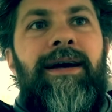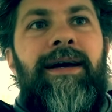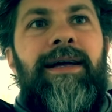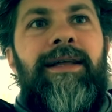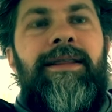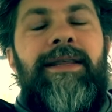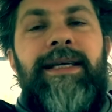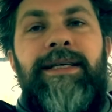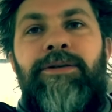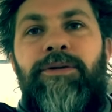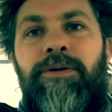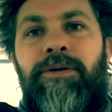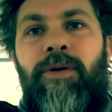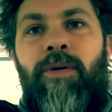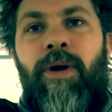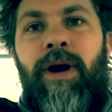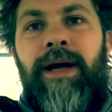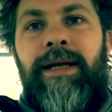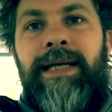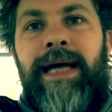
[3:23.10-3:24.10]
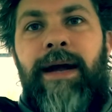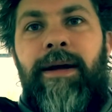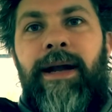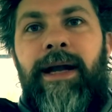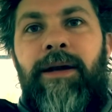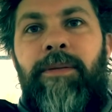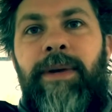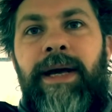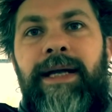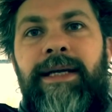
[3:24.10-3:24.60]
Things sort of quieting down a
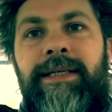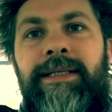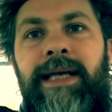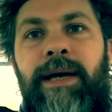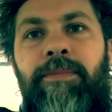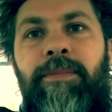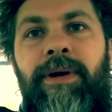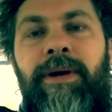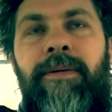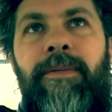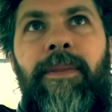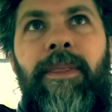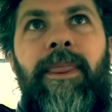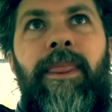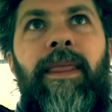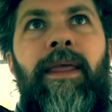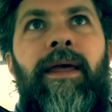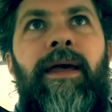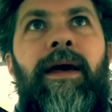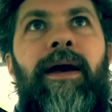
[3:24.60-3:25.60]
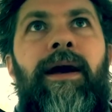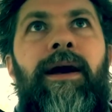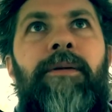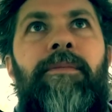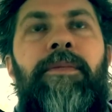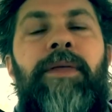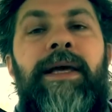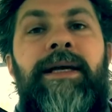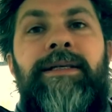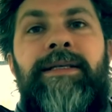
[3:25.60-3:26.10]
little bit in December.
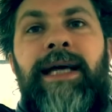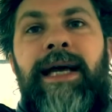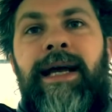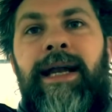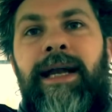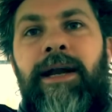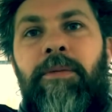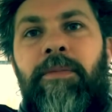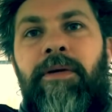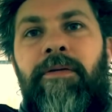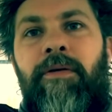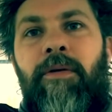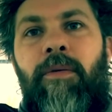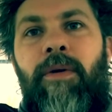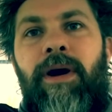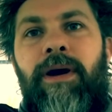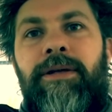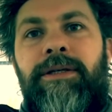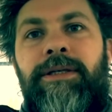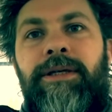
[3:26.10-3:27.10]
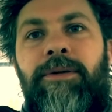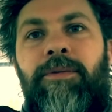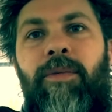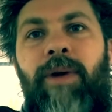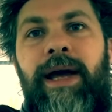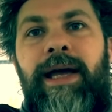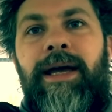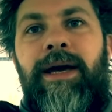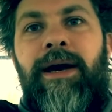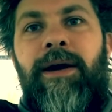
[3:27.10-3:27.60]
Things take a little bit of a while to
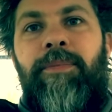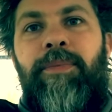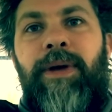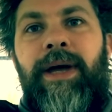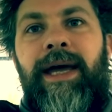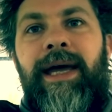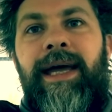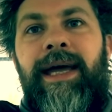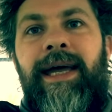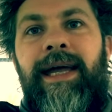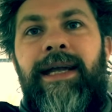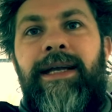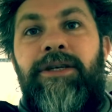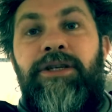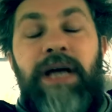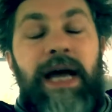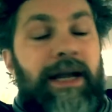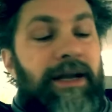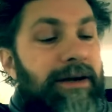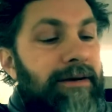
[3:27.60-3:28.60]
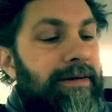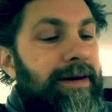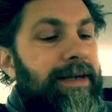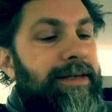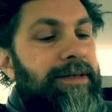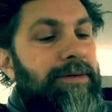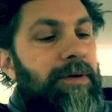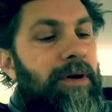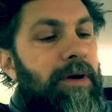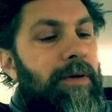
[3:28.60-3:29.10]
wake up in January.
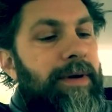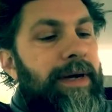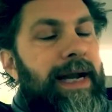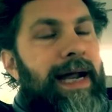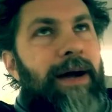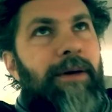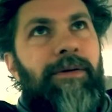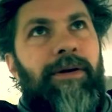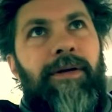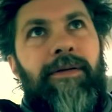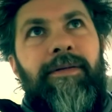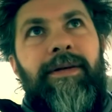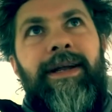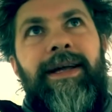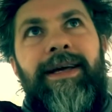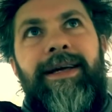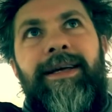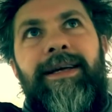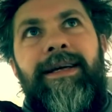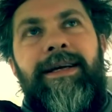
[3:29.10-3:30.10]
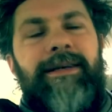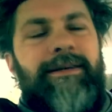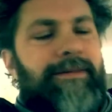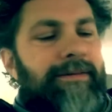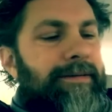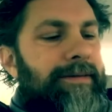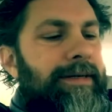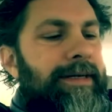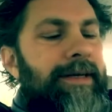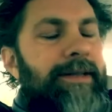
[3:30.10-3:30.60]
So where are we now? We're on the
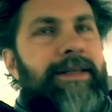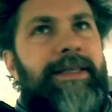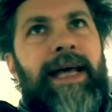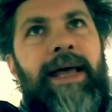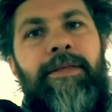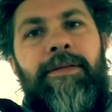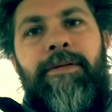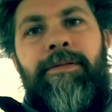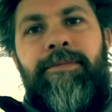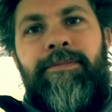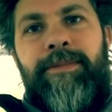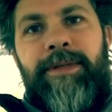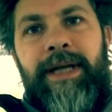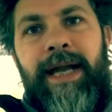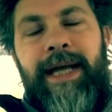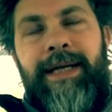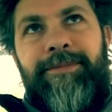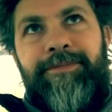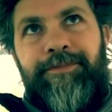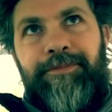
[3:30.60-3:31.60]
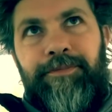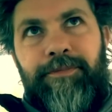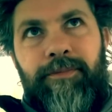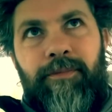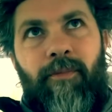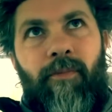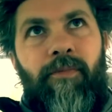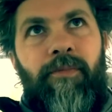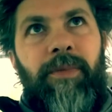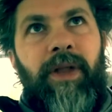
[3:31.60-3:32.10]
10th today.
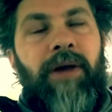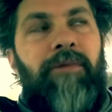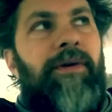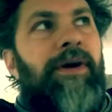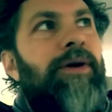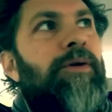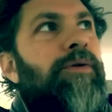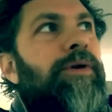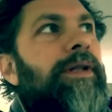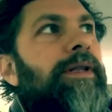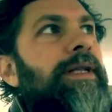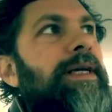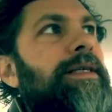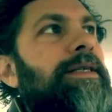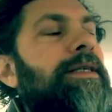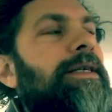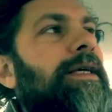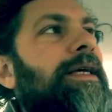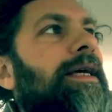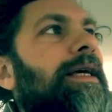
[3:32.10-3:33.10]
I'm recording this.